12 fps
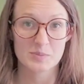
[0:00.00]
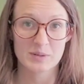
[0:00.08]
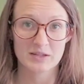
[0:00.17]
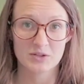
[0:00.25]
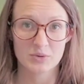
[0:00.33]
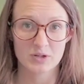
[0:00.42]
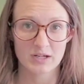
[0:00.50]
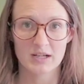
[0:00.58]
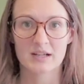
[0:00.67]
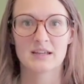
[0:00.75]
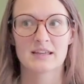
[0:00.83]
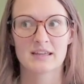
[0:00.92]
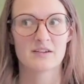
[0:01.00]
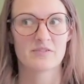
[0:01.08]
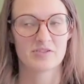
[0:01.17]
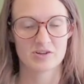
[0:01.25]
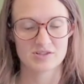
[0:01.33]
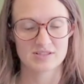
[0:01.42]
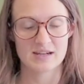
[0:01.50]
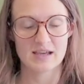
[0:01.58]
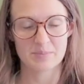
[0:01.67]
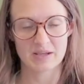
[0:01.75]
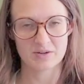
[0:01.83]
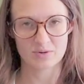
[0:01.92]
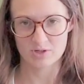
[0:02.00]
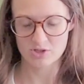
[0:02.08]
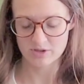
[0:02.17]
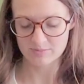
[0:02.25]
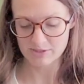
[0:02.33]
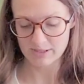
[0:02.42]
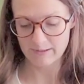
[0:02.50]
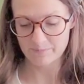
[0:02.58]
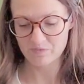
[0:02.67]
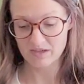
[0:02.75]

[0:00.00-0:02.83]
Pandora if there's non-Pandora charms on it.